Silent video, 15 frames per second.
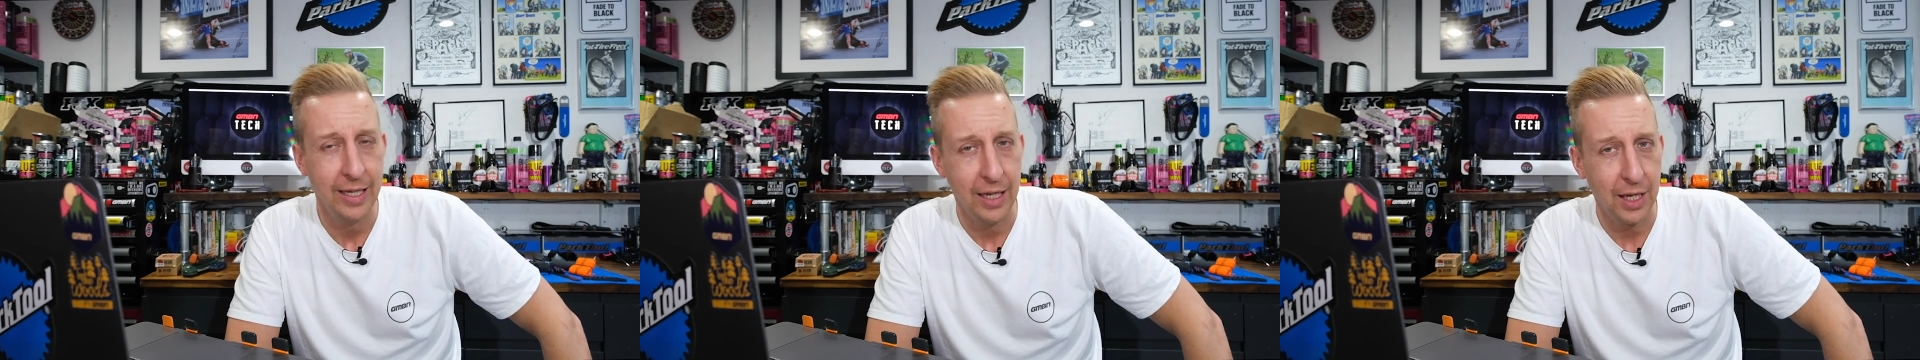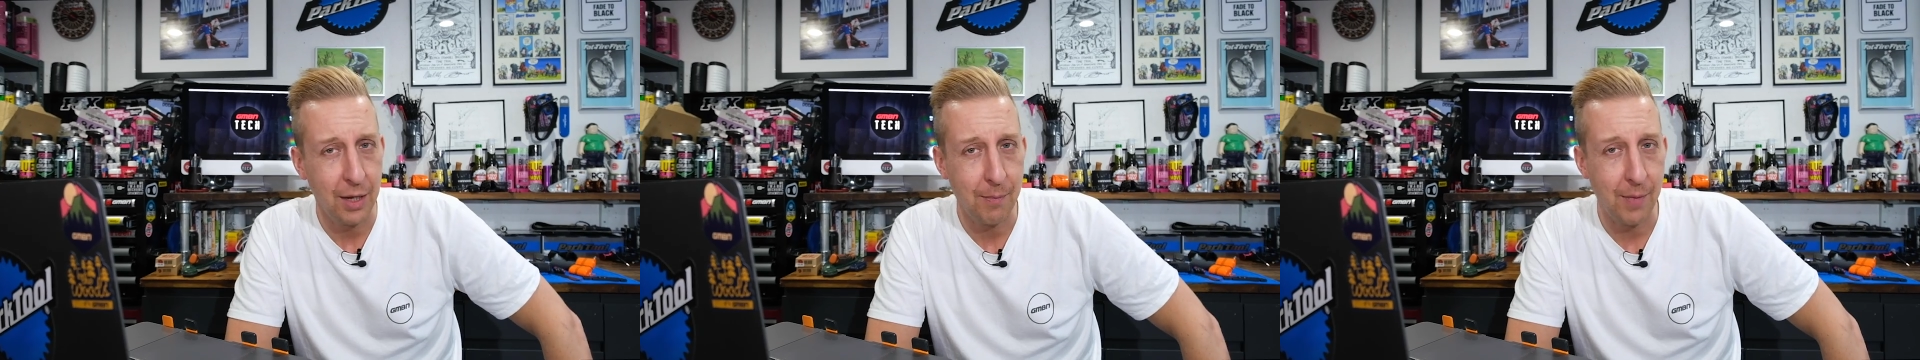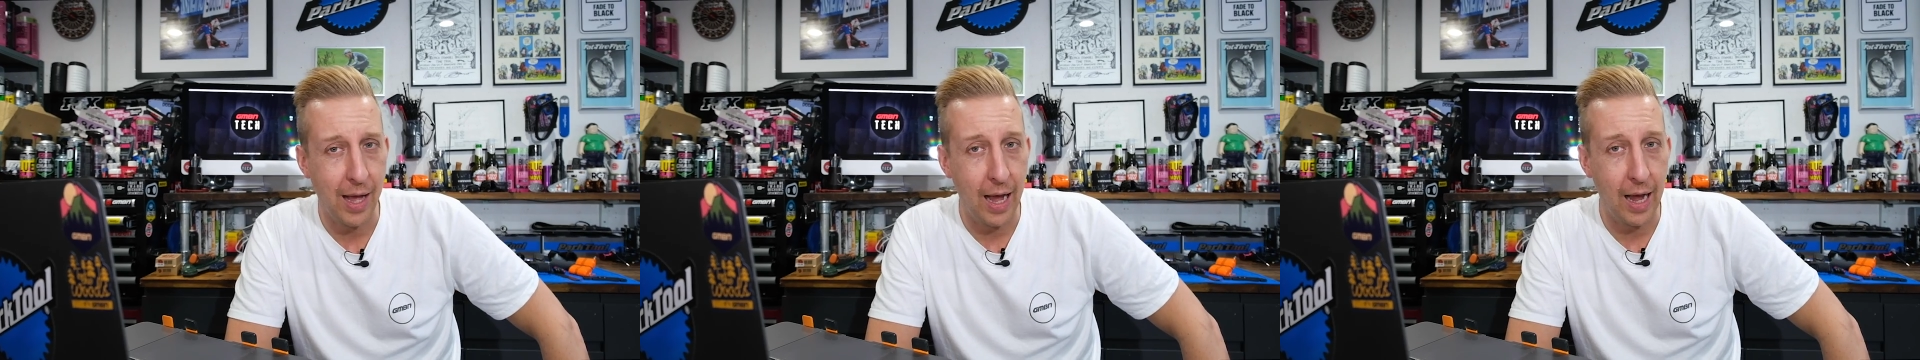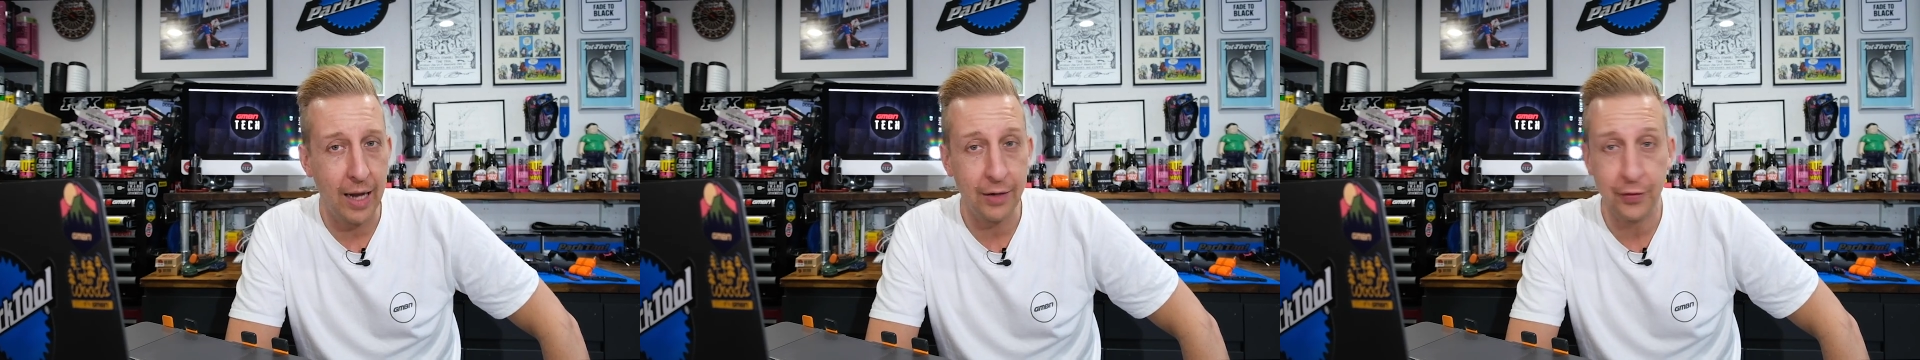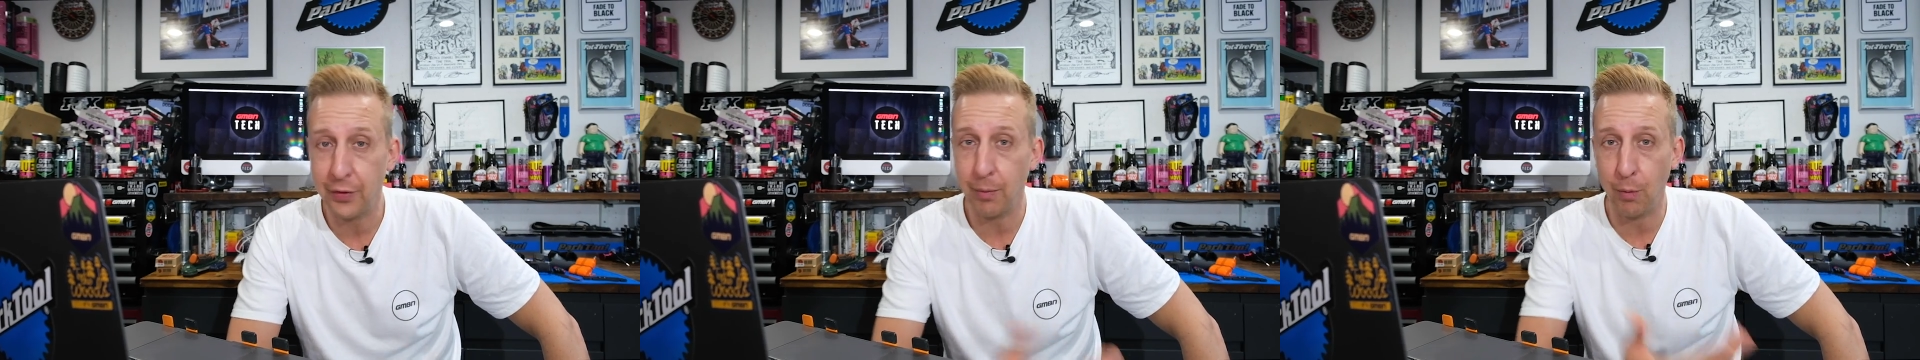um,
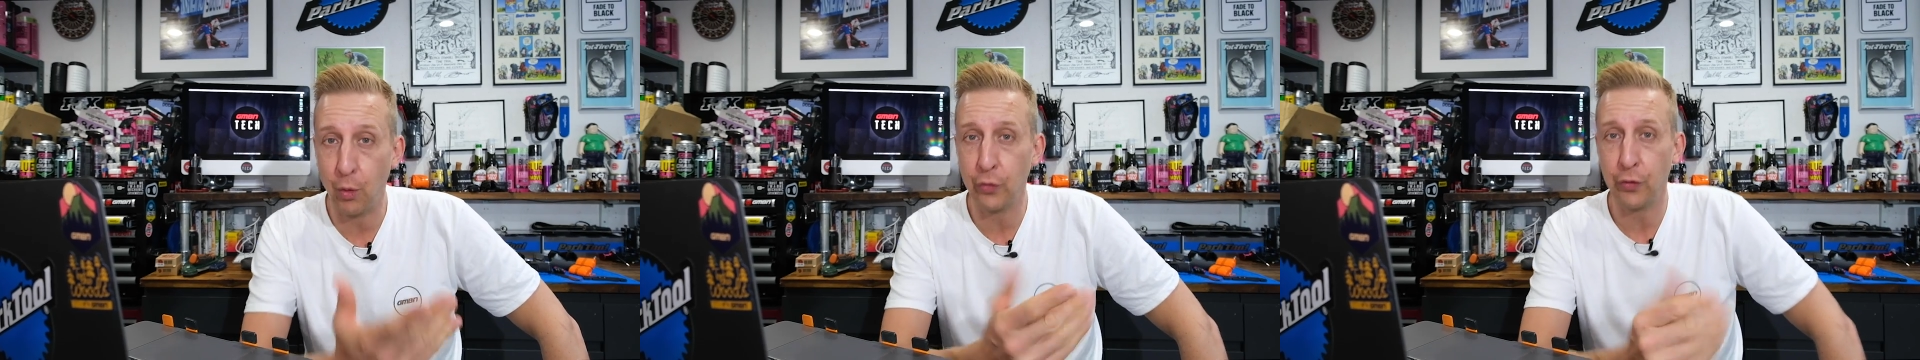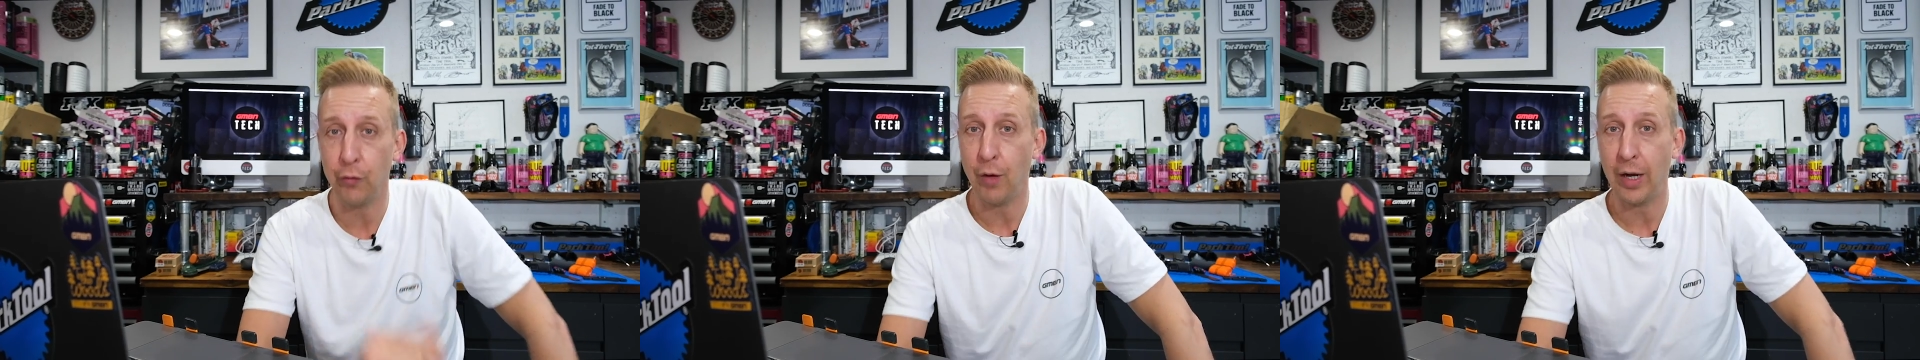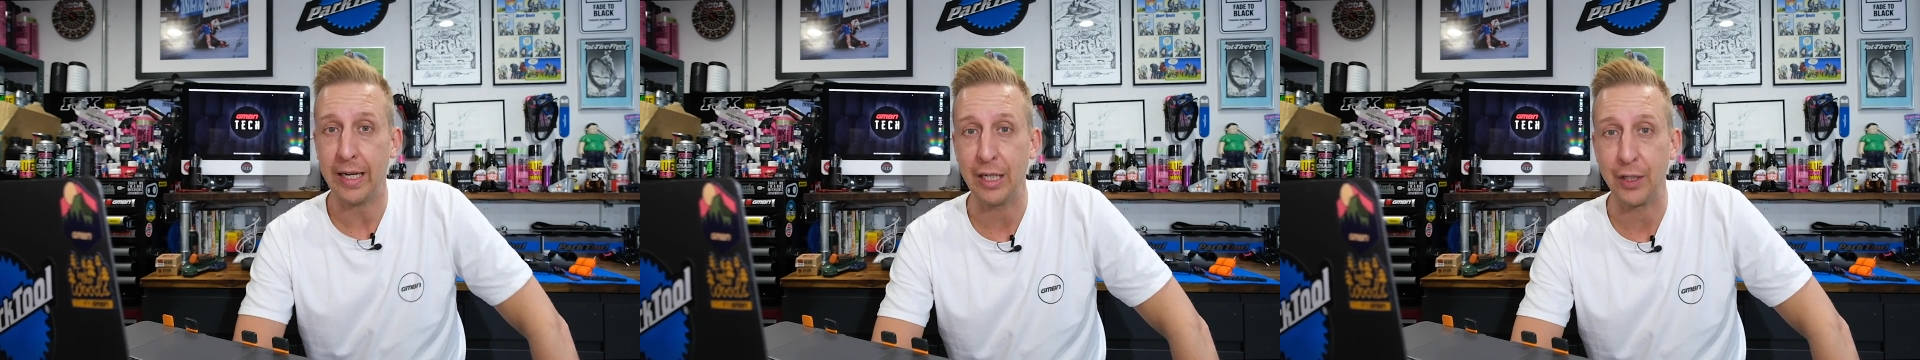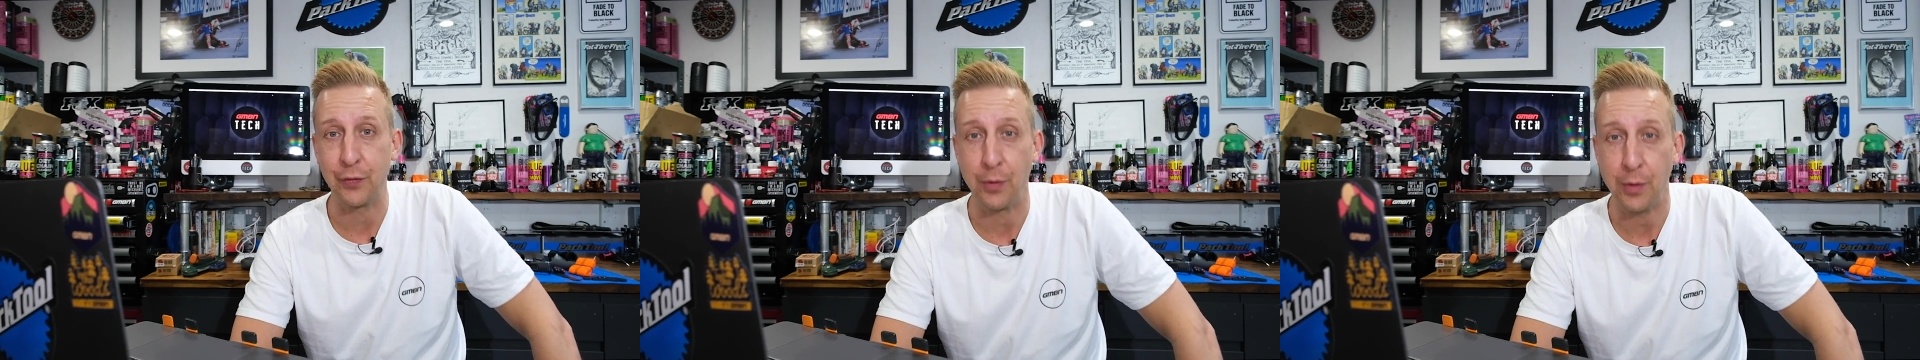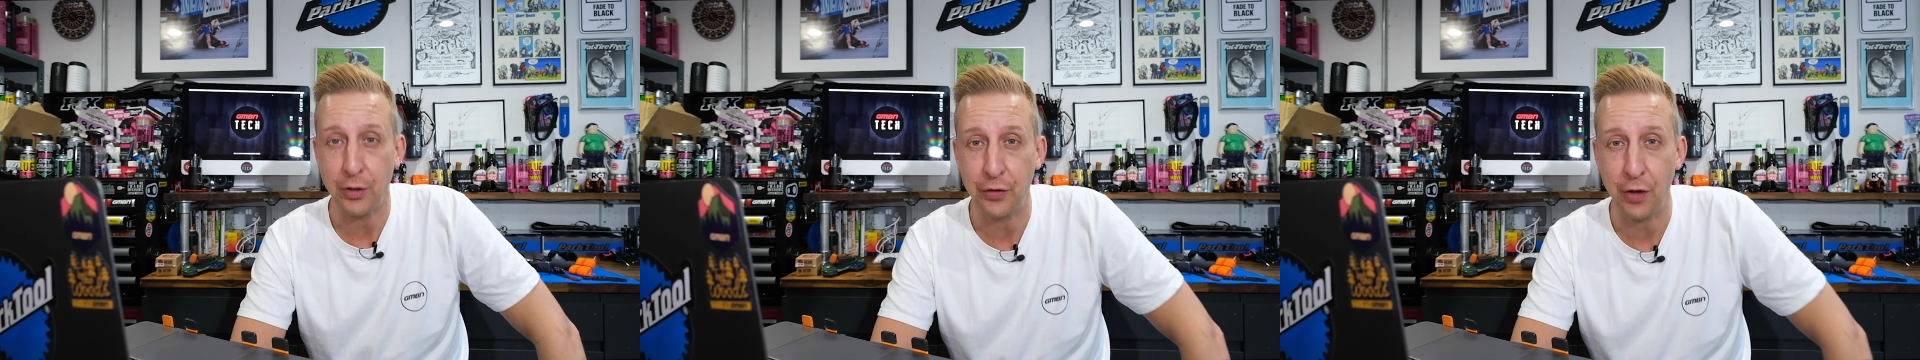and some awesome regulars
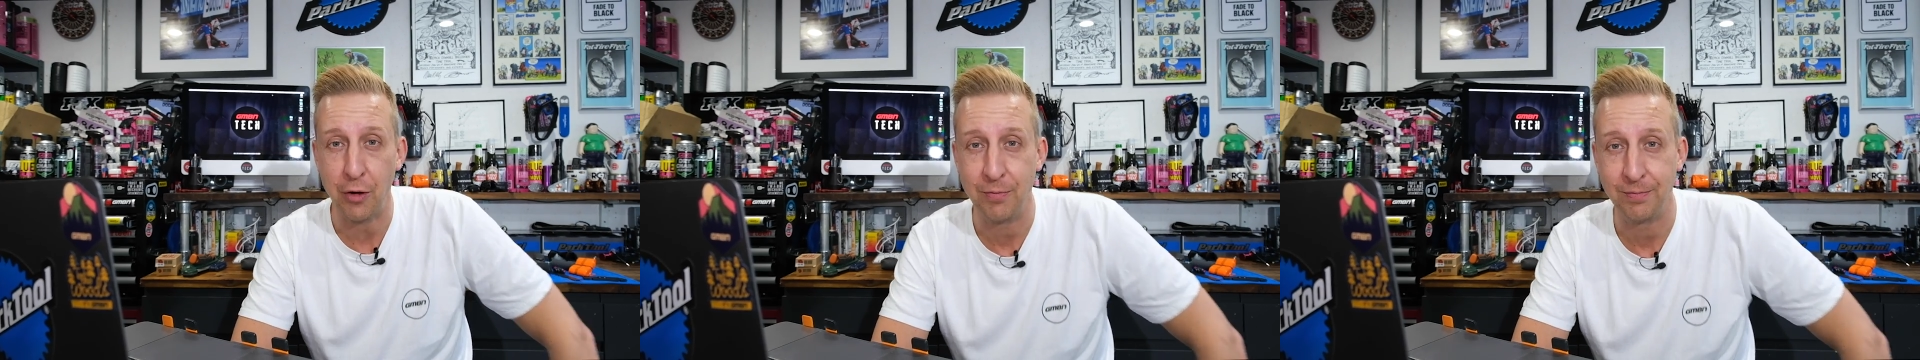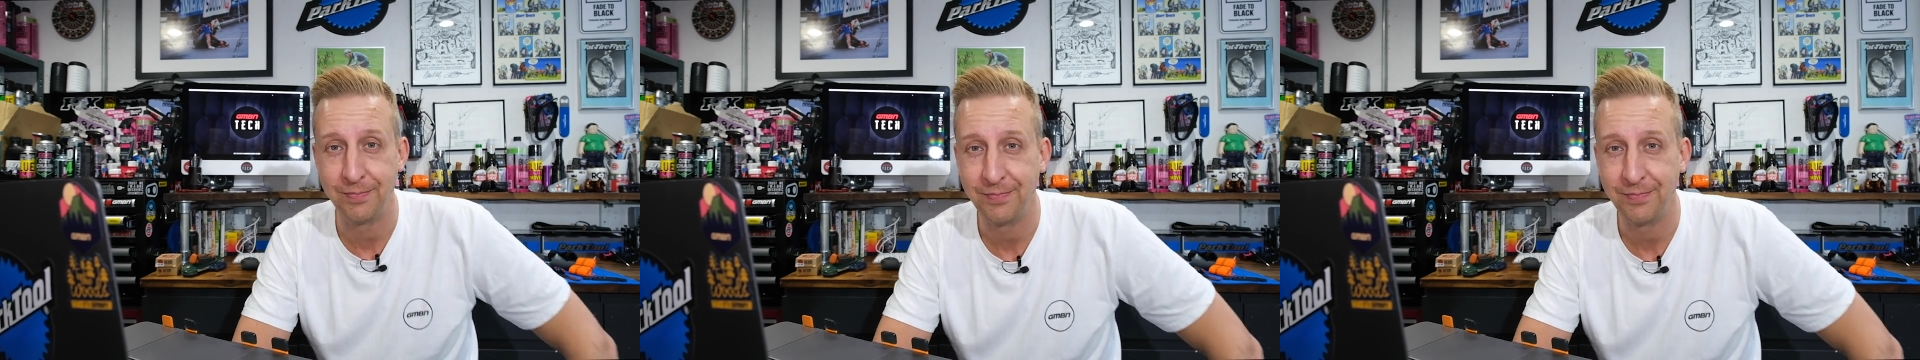from you too.